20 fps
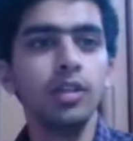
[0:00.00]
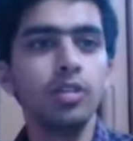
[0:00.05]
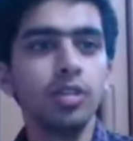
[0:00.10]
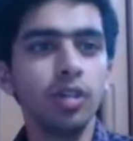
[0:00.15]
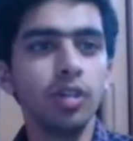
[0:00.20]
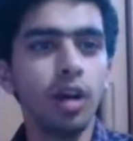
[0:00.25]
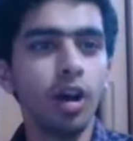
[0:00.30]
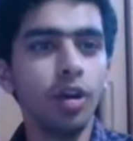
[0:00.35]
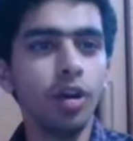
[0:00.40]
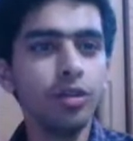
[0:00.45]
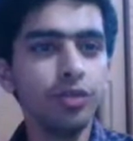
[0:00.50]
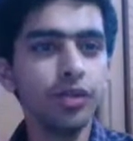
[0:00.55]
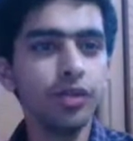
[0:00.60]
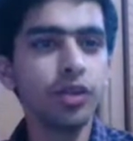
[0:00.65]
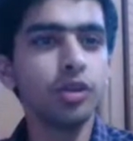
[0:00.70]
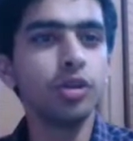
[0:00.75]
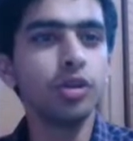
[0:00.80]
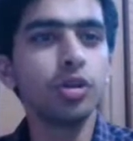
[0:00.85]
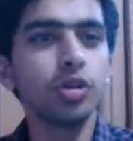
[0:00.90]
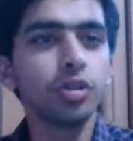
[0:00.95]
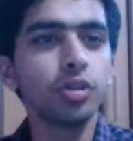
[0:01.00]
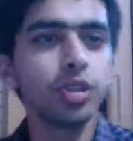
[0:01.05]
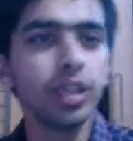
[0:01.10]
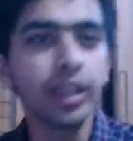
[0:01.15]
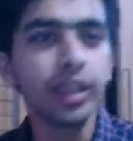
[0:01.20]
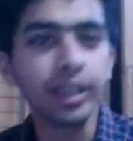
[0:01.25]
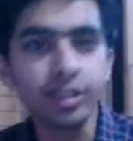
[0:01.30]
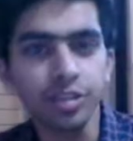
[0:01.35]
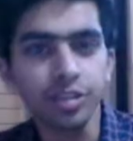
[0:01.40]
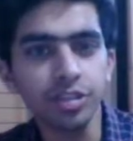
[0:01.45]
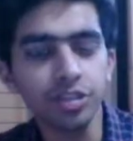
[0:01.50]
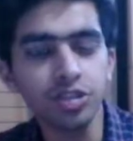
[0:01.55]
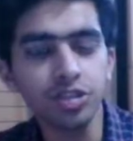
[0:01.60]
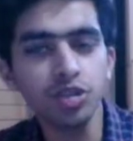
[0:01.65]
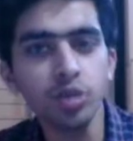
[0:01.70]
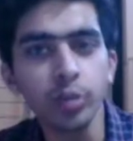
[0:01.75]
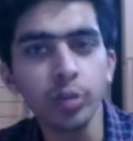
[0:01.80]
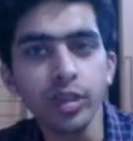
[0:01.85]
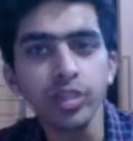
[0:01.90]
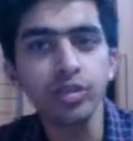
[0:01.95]
So now if we go to the Texas
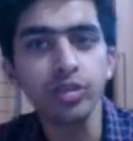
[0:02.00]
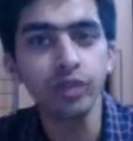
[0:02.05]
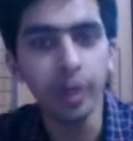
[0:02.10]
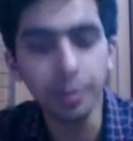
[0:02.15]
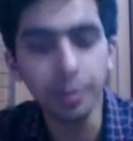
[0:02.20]
Instruments